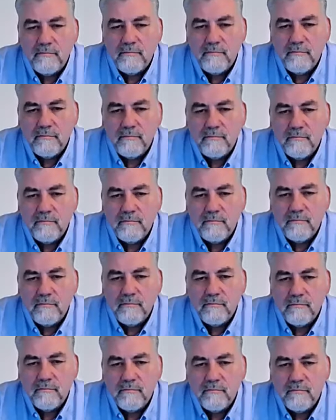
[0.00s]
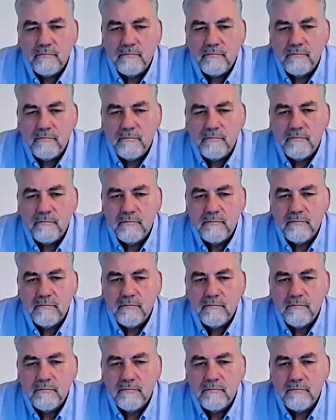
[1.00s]
I always say you're going to be in bed with
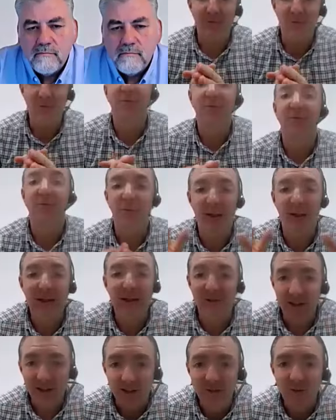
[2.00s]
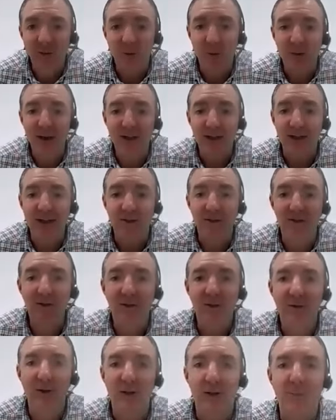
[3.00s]
that person for, let's say, 2 years.
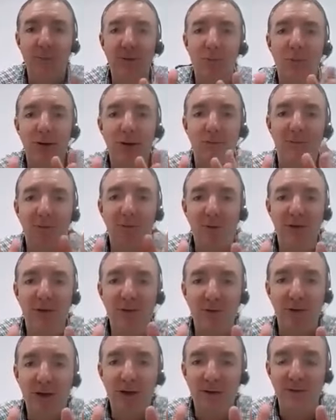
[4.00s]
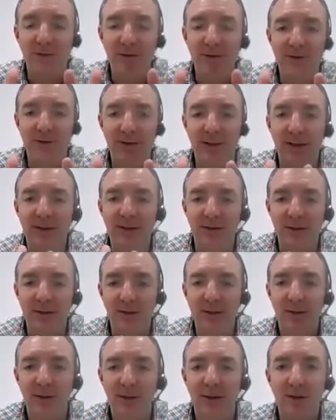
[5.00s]
You're going to be working very, very closely
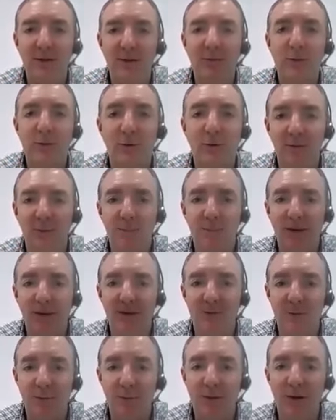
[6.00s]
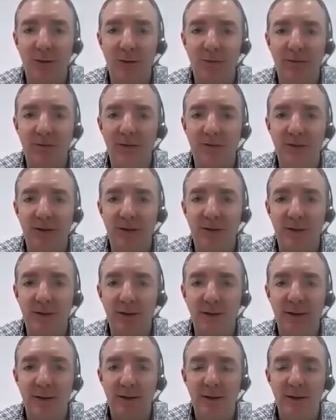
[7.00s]
together. You've got to be able to work with each other.